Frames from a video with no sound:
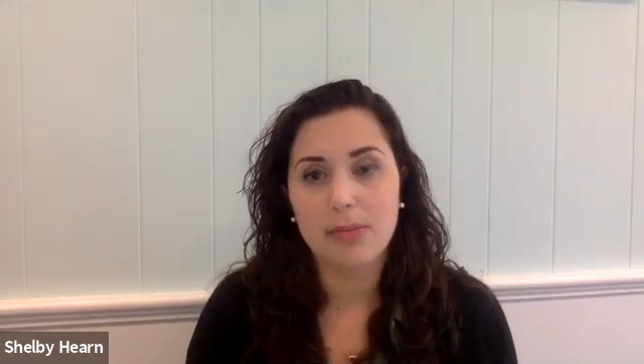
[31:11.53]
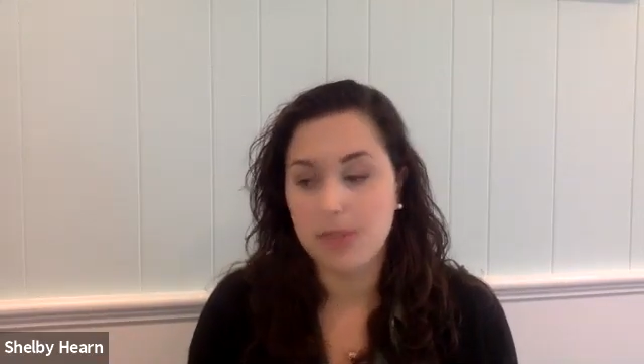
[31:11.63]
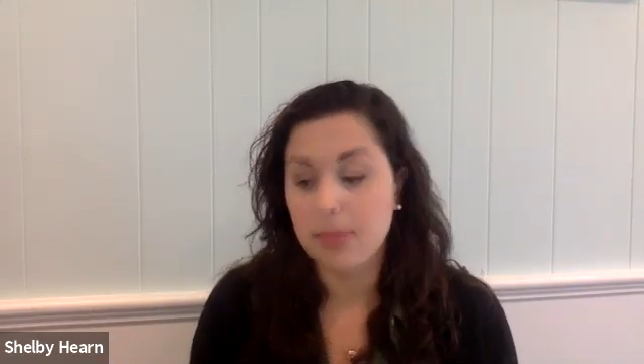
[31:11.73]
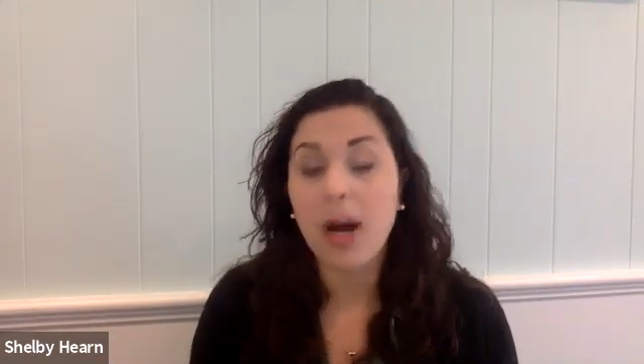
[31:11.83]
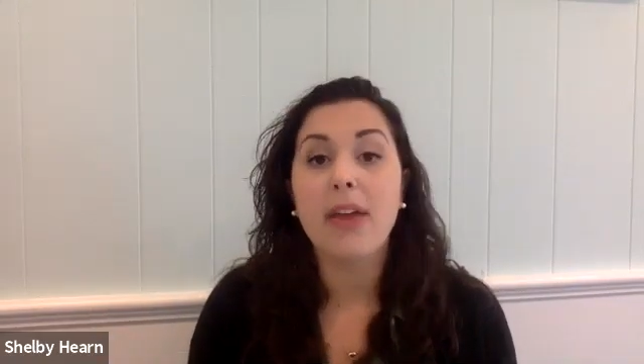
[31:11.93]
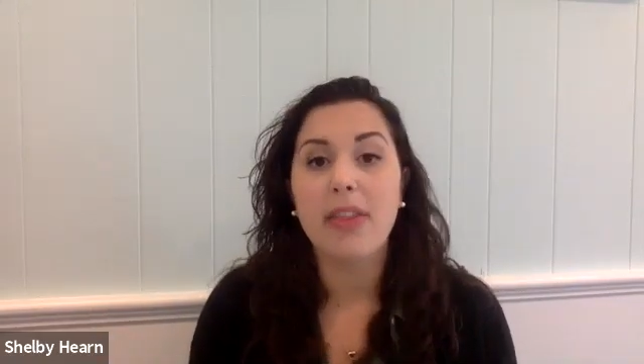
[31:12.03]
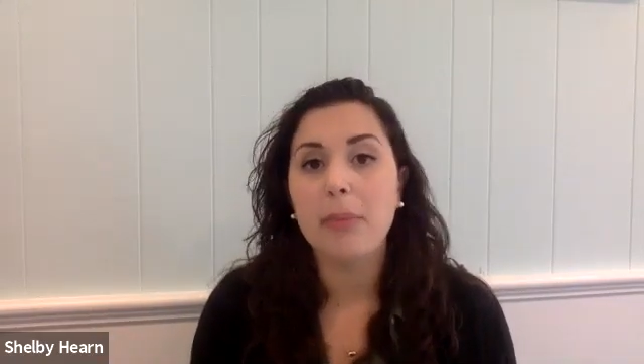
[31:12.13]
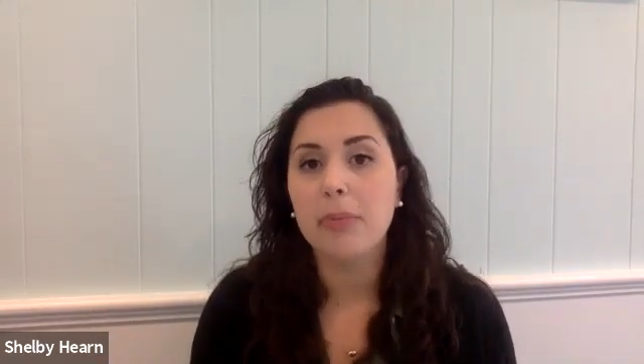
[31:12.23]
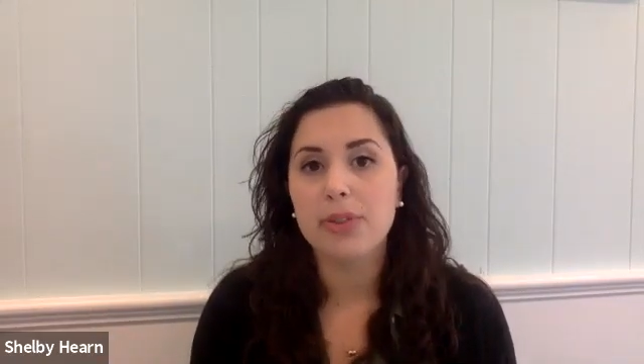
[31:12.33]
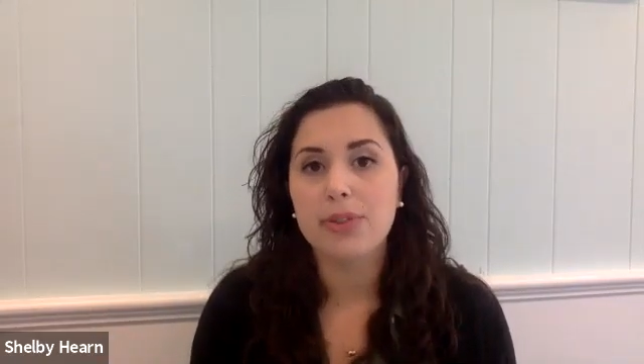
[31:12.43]
to buy
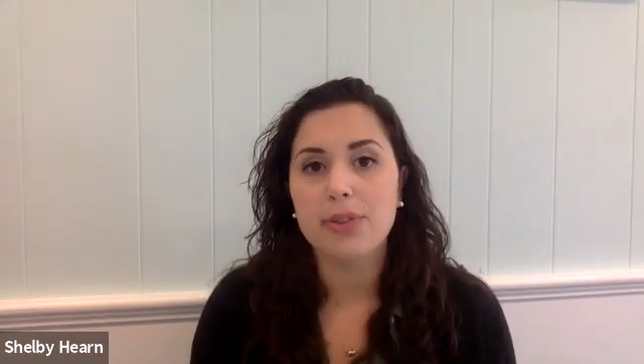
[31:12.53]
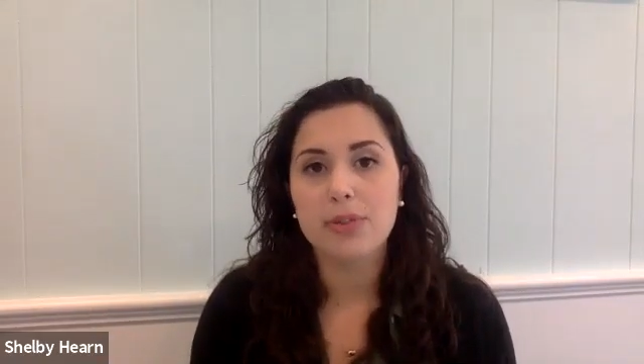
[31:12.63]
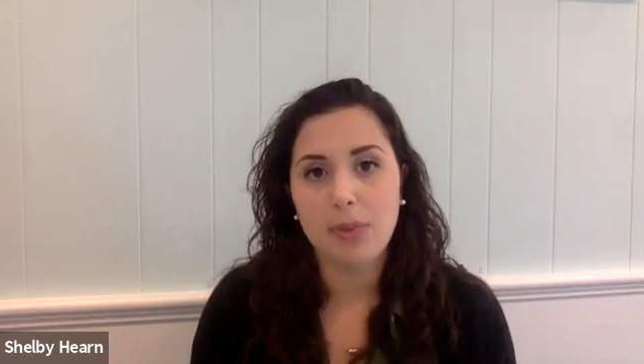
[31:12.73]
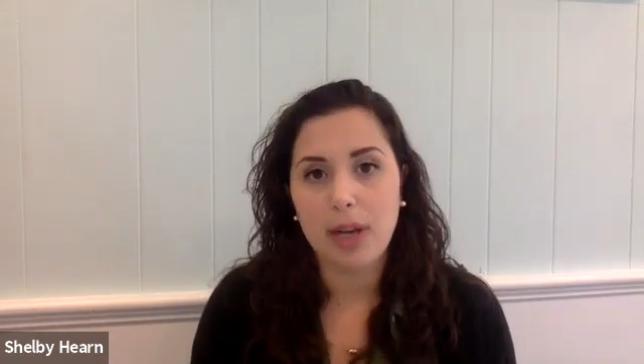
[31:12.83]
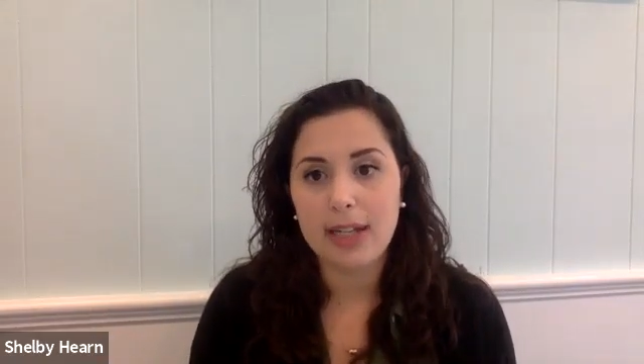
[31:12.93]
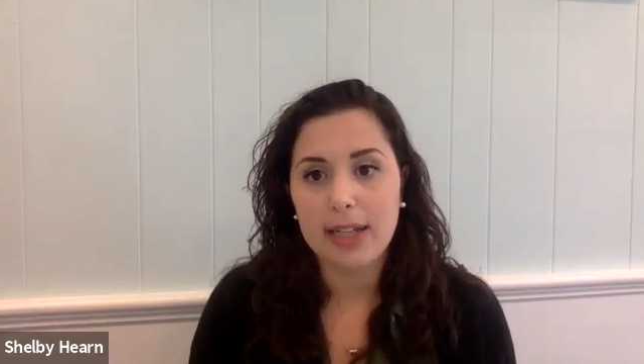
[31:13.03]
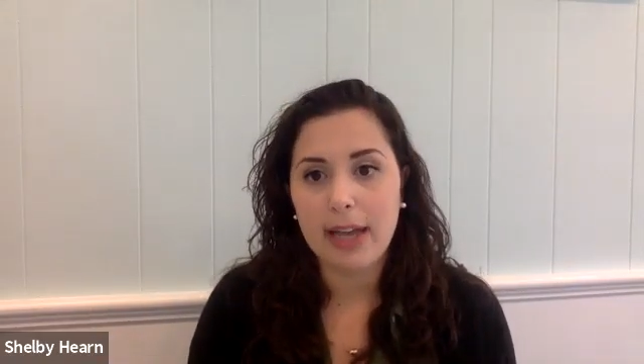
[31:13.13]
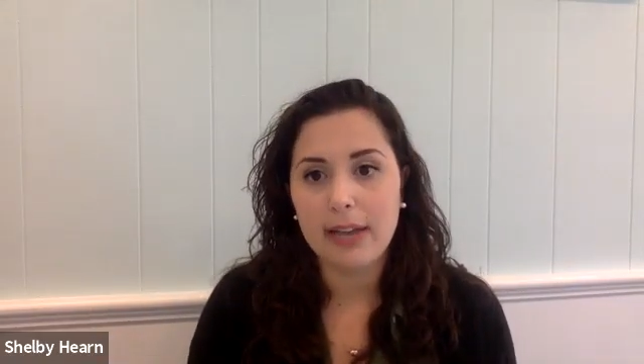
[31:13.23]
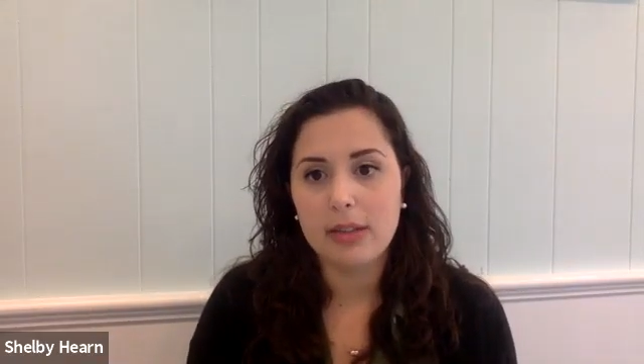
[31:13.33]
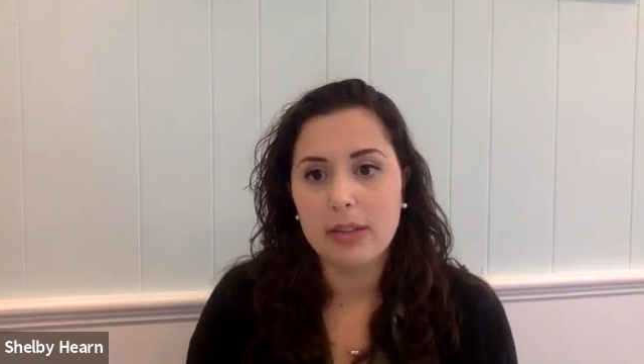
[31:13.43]
that producer's wine
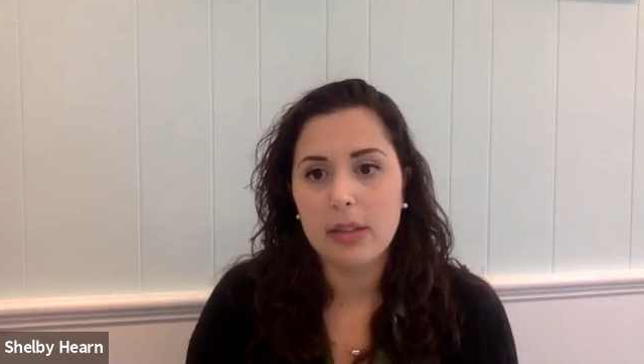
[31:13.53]
again.